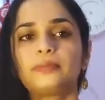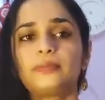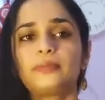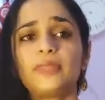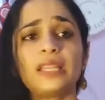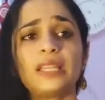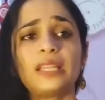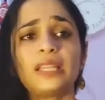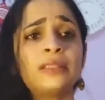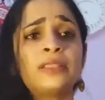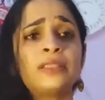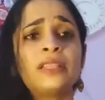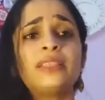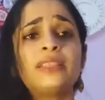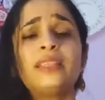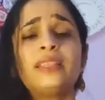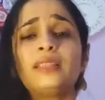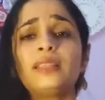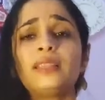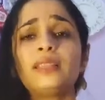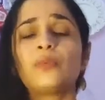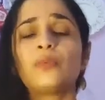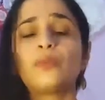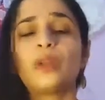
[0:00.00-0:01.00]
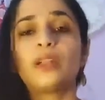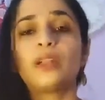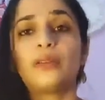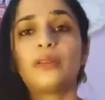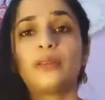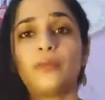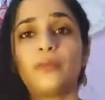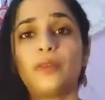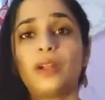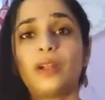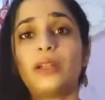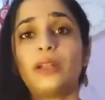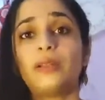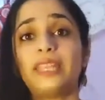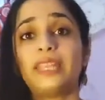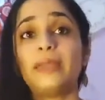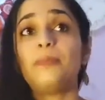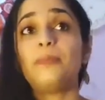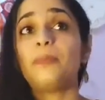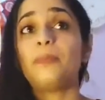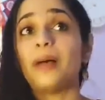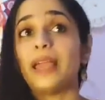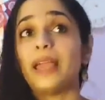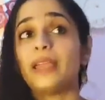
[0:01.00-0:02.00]
And so this is one
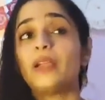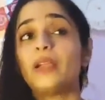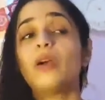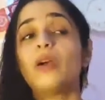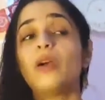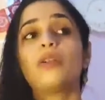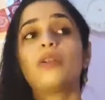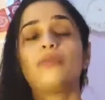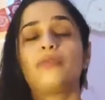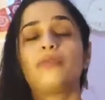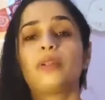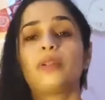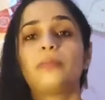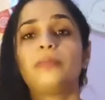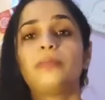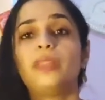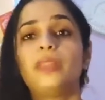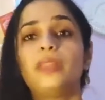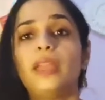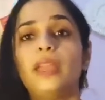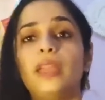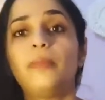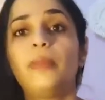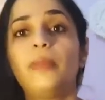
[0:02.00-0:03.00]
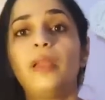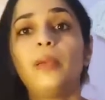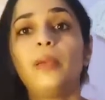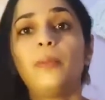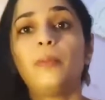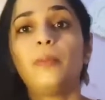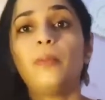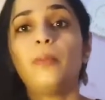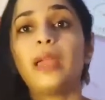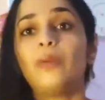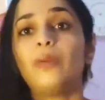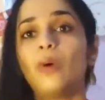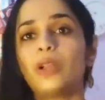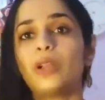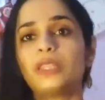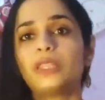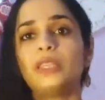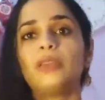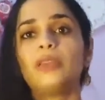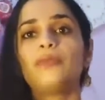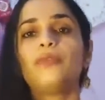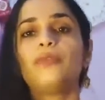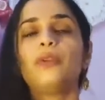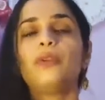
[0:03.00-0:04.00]
tip I got from them. By
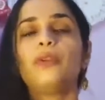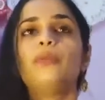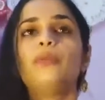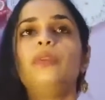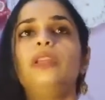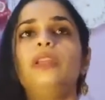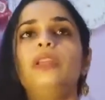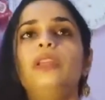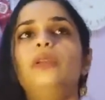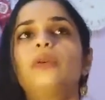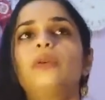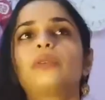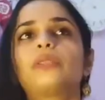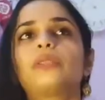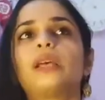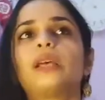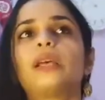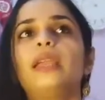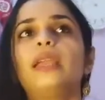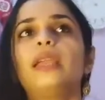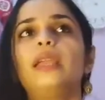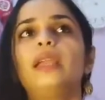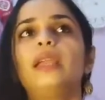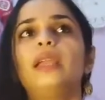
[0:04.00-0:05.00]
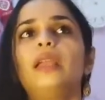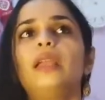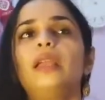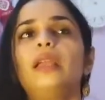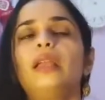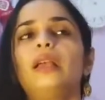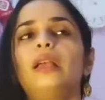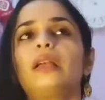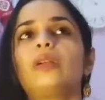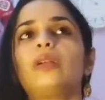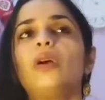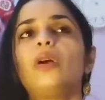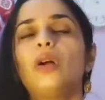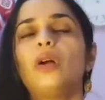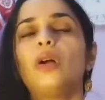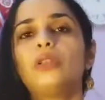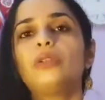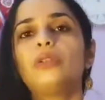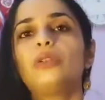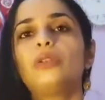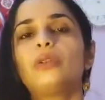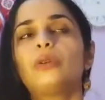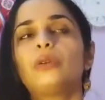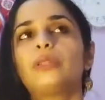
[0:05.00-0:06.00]
watching few videos, I got
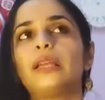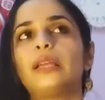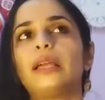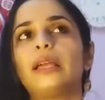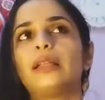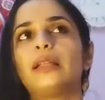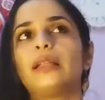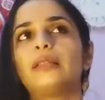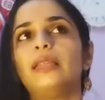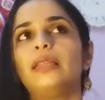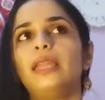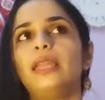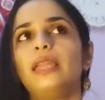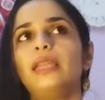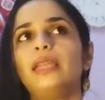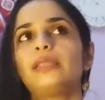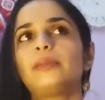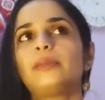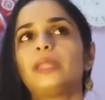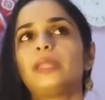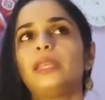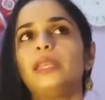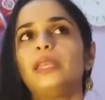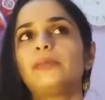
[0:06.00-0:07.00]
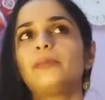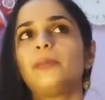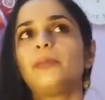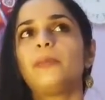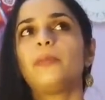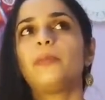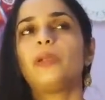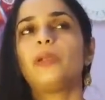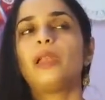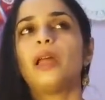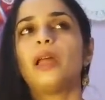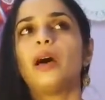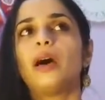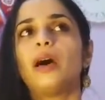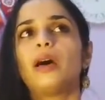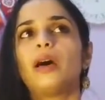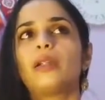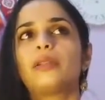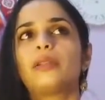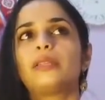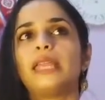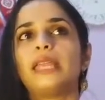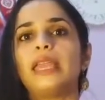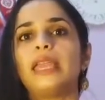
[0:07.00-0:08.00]
to know that these people
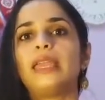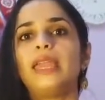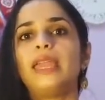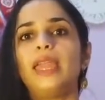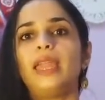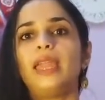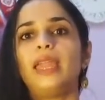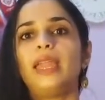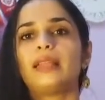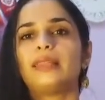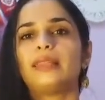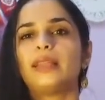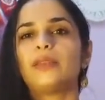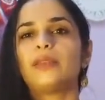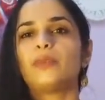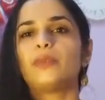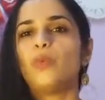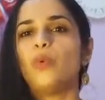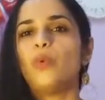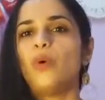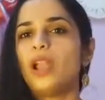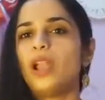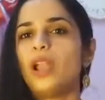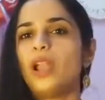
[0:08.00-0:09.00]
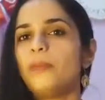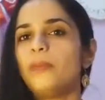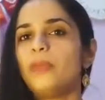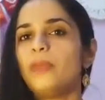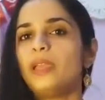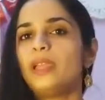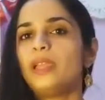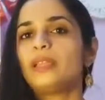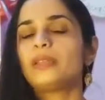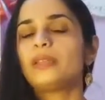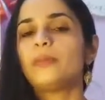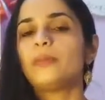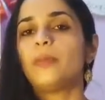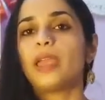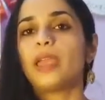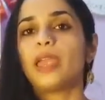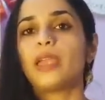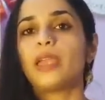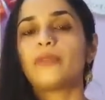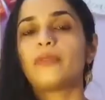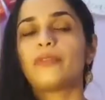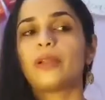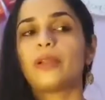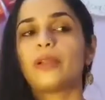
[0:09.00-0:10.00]
are taking that 1 minute
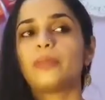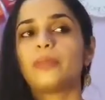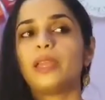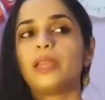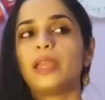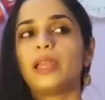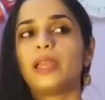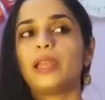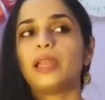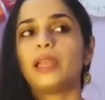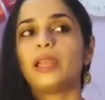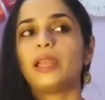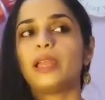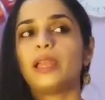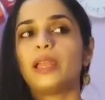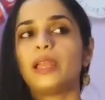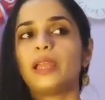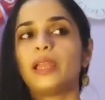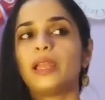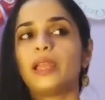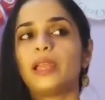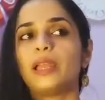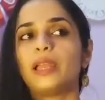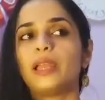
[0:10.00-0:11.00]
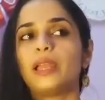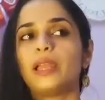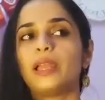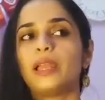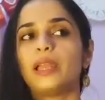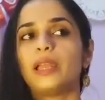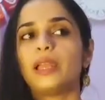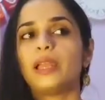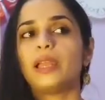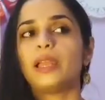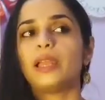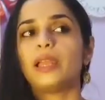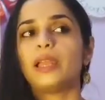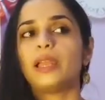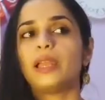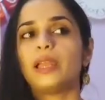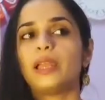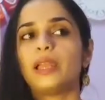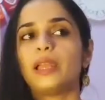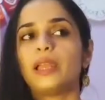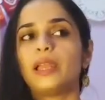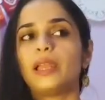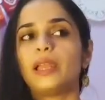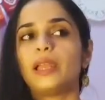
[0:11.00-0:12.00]
break from their in every
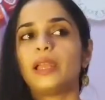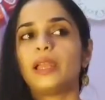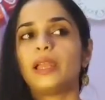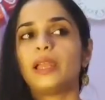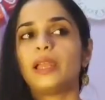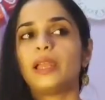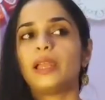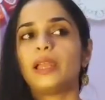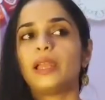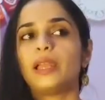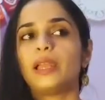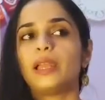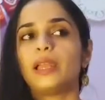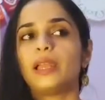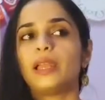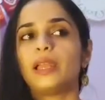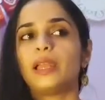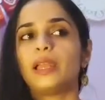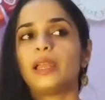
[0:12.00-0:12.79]
1 hour.